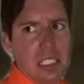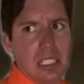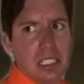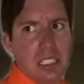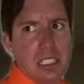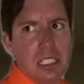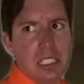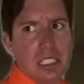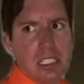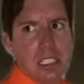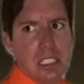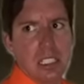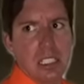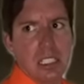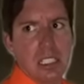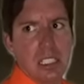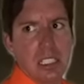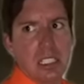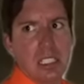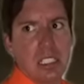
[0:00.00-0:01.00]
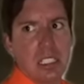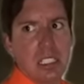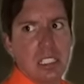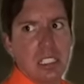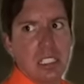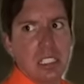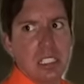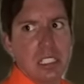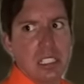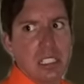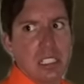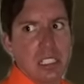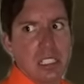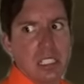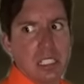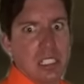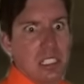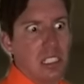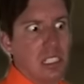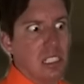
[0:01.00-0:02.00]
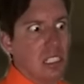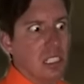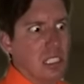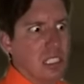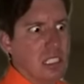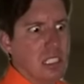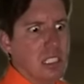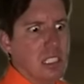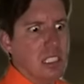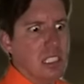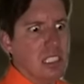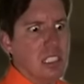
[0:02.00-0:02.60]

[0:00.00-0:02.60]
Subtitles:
Nobody speaks.